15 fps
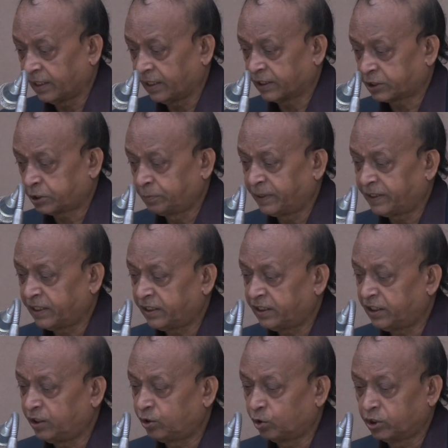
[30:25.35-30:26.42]
estimated
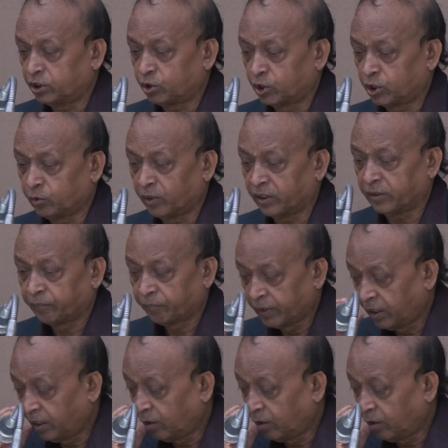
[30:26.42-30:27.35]
in 2021,